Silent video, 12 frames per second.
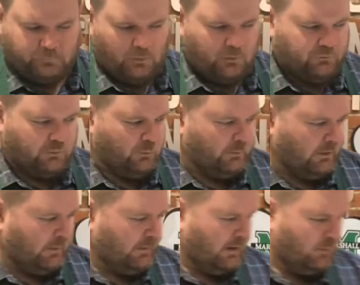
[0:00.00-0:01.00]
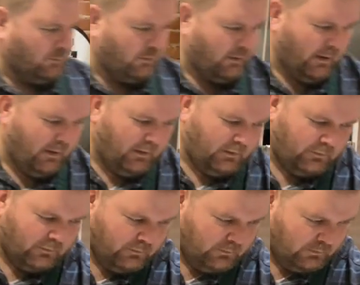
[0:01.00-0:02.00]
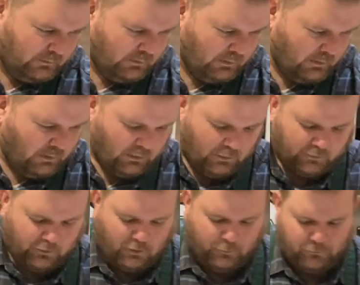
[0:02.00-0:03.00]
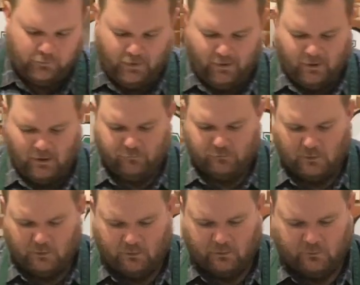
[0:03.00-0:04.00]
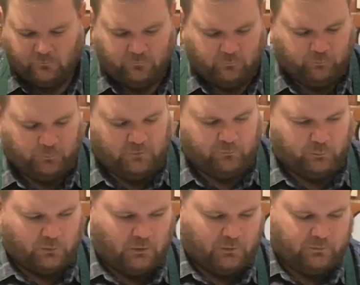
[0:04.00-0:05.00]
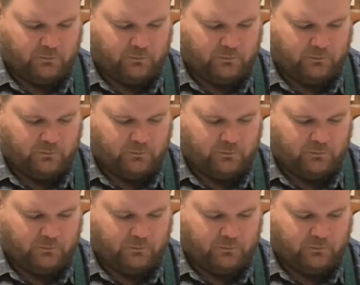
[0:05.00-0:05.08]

So we got that. We're going to add a 1.5 cups of beef broth.